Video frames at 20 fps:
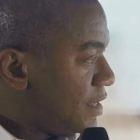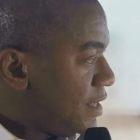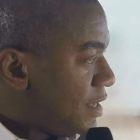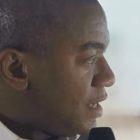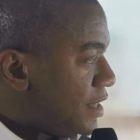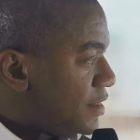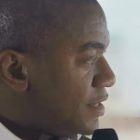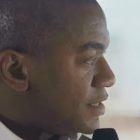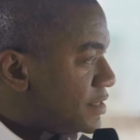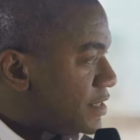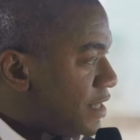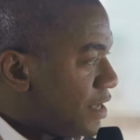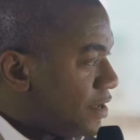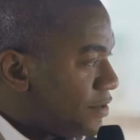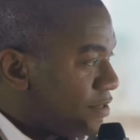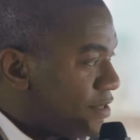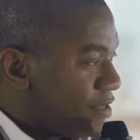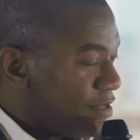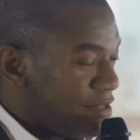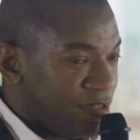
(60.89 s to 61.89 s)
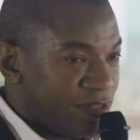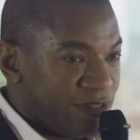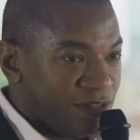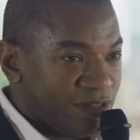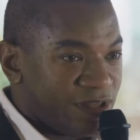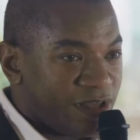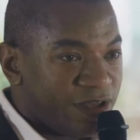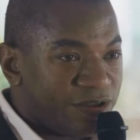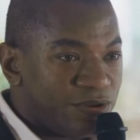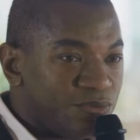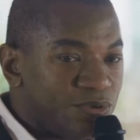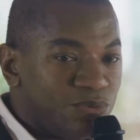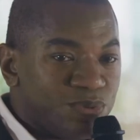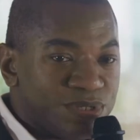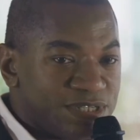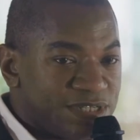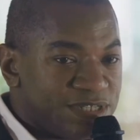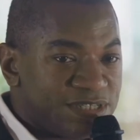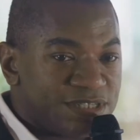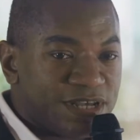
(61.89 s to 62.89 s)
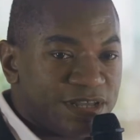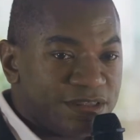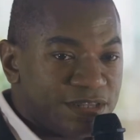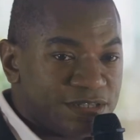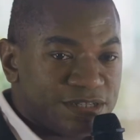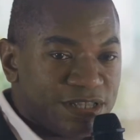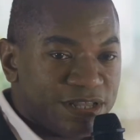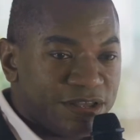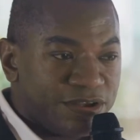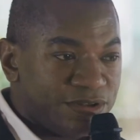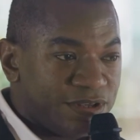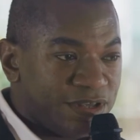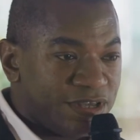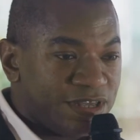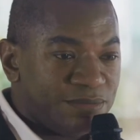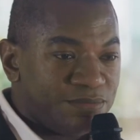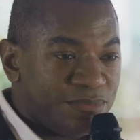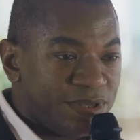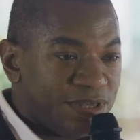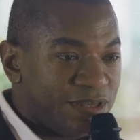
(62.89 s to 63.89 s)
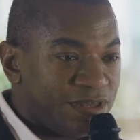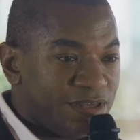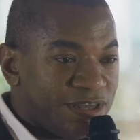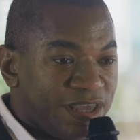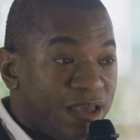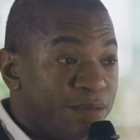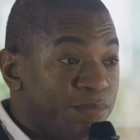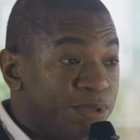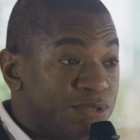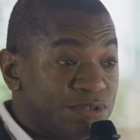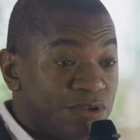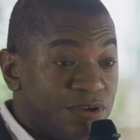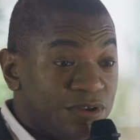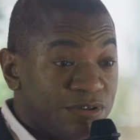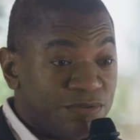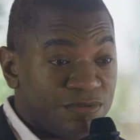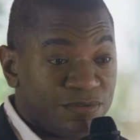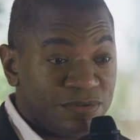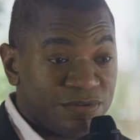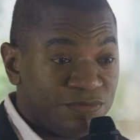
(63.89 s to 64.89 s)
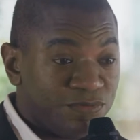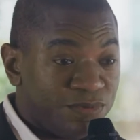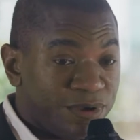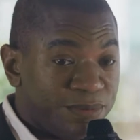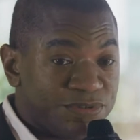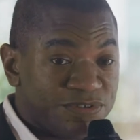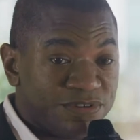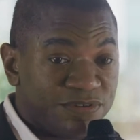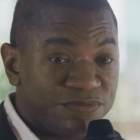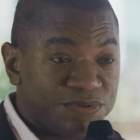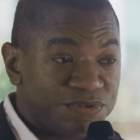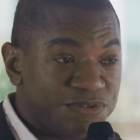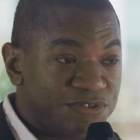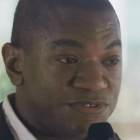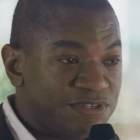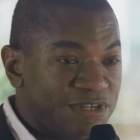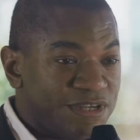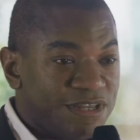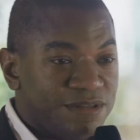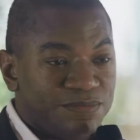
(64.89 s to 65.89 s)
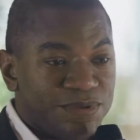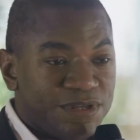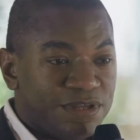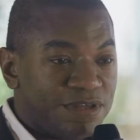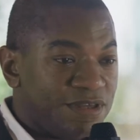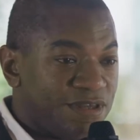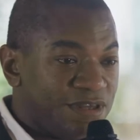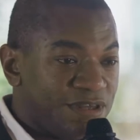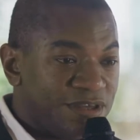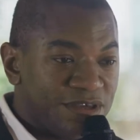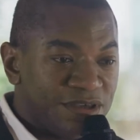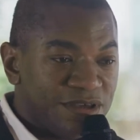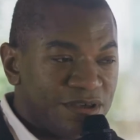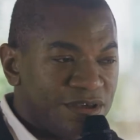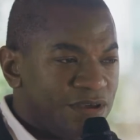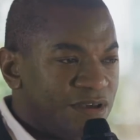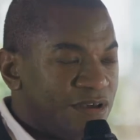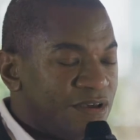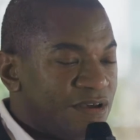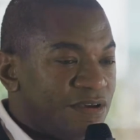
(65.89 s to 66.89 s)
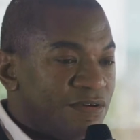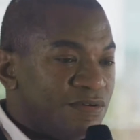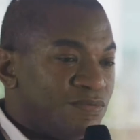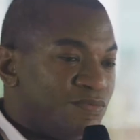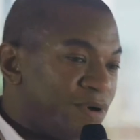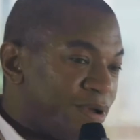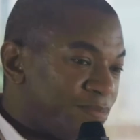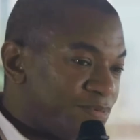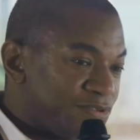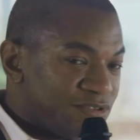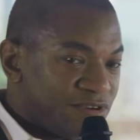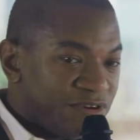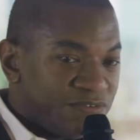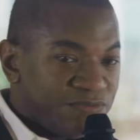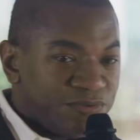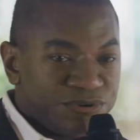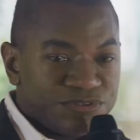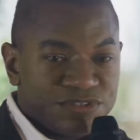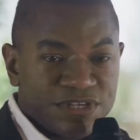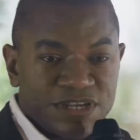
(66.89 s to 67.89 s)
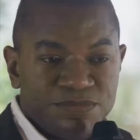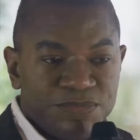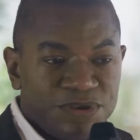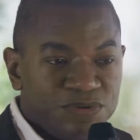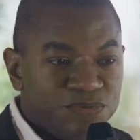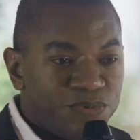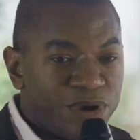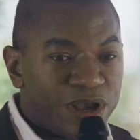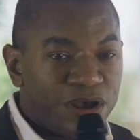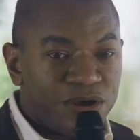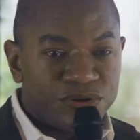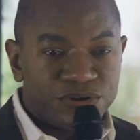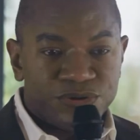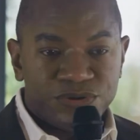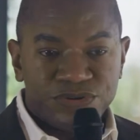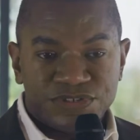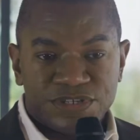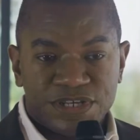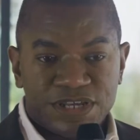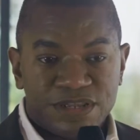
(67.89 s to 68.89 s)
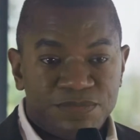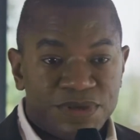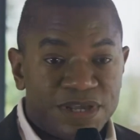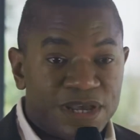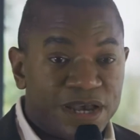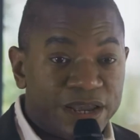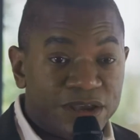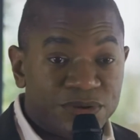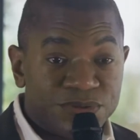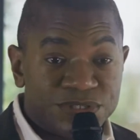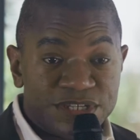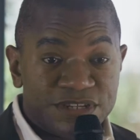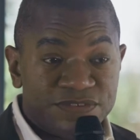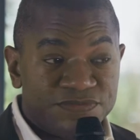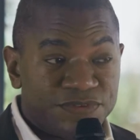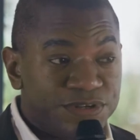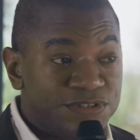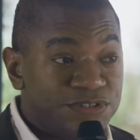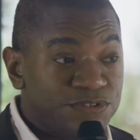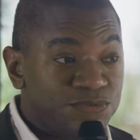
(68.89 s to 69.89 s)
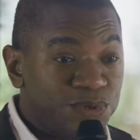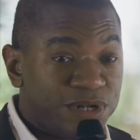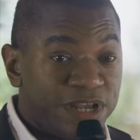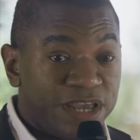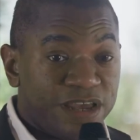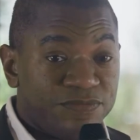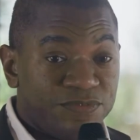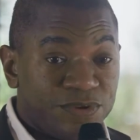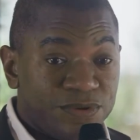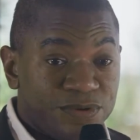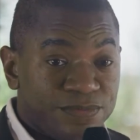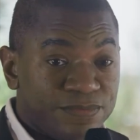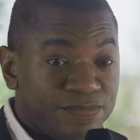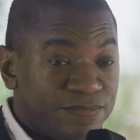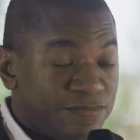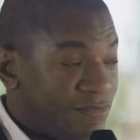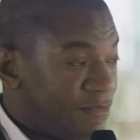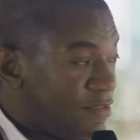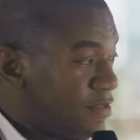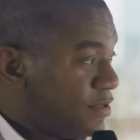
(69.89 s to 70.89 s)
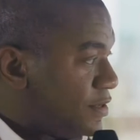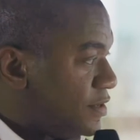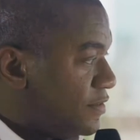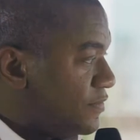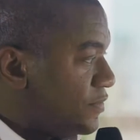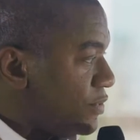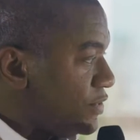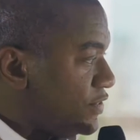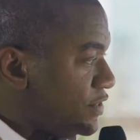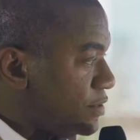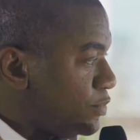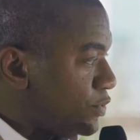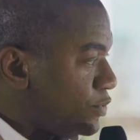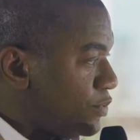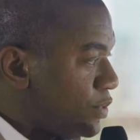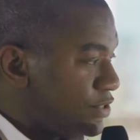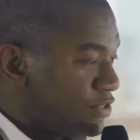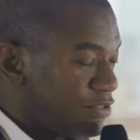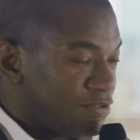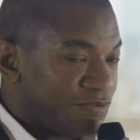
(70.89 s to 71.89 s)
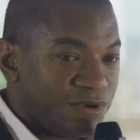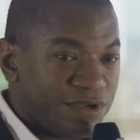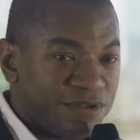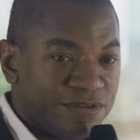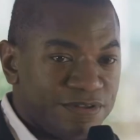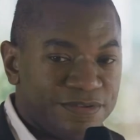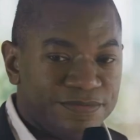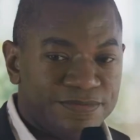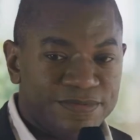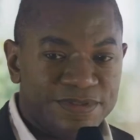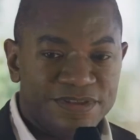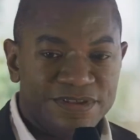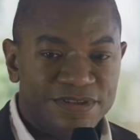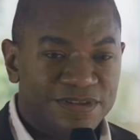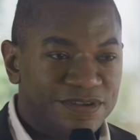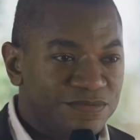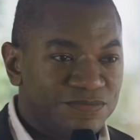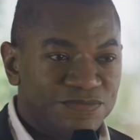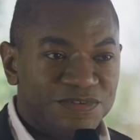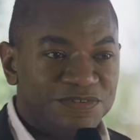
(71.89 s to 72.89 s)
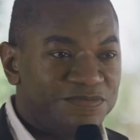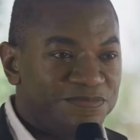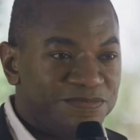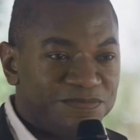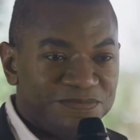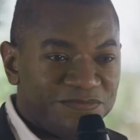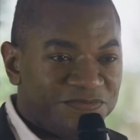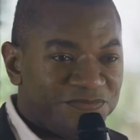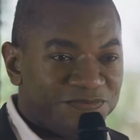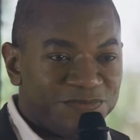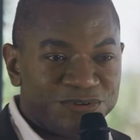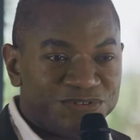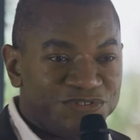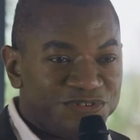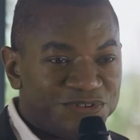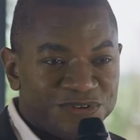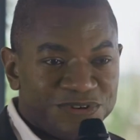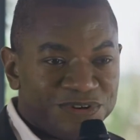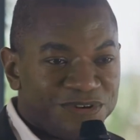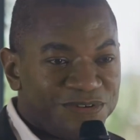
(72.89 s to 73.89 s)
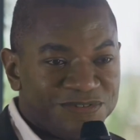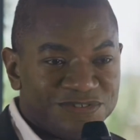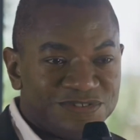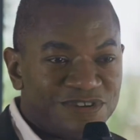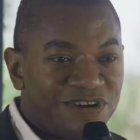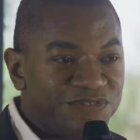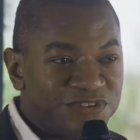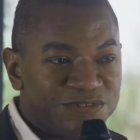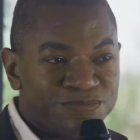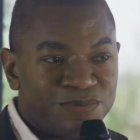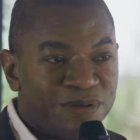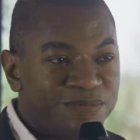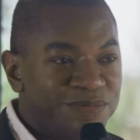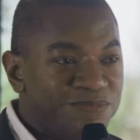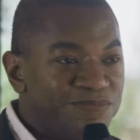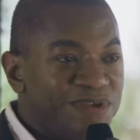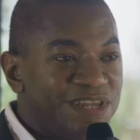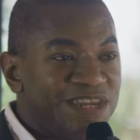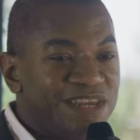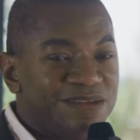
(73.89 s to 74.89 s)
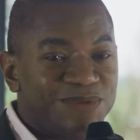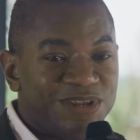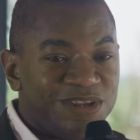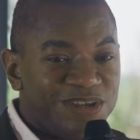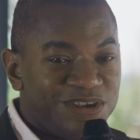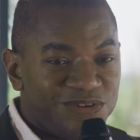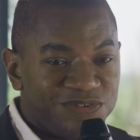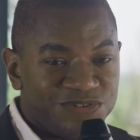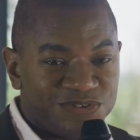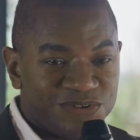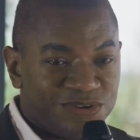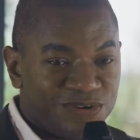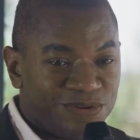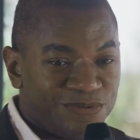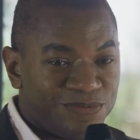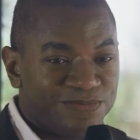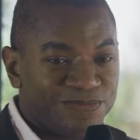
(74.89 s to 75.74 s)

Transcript: And this cloud, I don't know what's inside this cloud. It can be Amazon Web Services. It can be web servers. It can be routers. It can be IoT devices, what have you. Very simple question, right? We've for sure solved this problem many, many years ago.